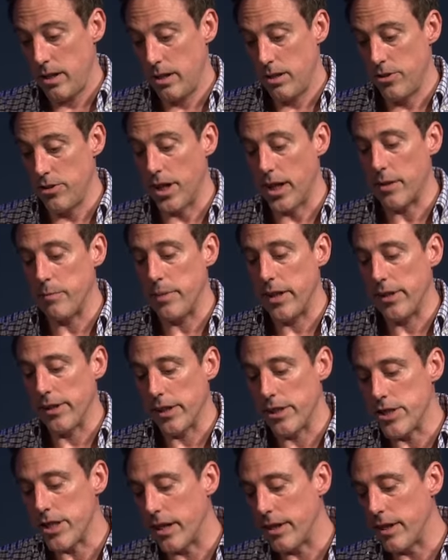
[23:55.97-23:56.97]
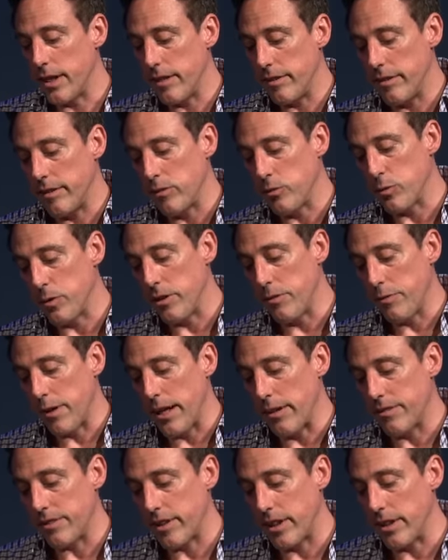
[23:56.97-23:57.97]
John and Mary, John nineteen
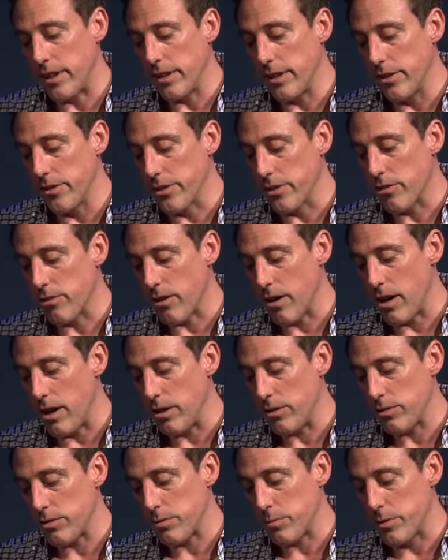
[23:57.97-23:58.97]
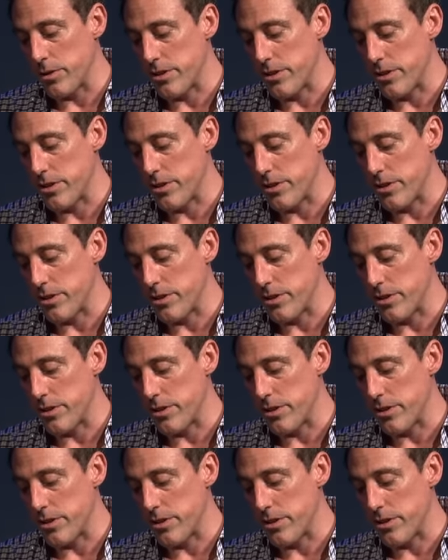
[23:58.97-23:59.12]
twenty-five, standing near the cross were